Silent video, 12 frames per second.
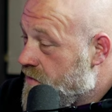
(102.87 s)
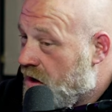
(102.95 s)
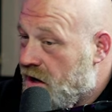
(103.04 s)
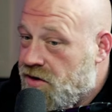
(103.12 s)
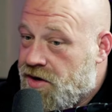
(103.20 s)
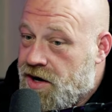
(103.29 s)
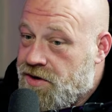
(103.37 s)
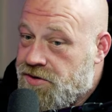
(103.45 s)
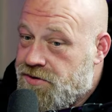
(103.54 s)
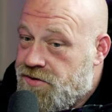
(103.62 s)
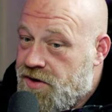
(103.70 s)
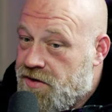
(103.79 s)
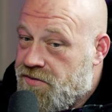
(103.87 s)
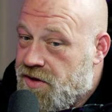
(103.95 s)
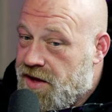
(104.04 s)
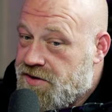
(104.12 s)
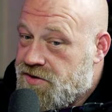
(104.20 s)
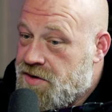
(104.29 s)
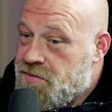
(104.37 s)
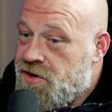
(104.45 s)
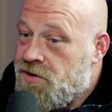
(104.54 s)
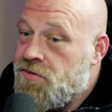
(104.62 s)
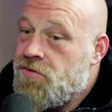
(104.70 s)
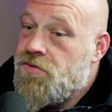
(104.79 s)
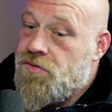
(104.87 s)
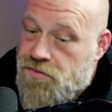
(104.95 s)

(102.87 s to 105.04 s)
Uh, so. You got good stuff, Lex. I mean,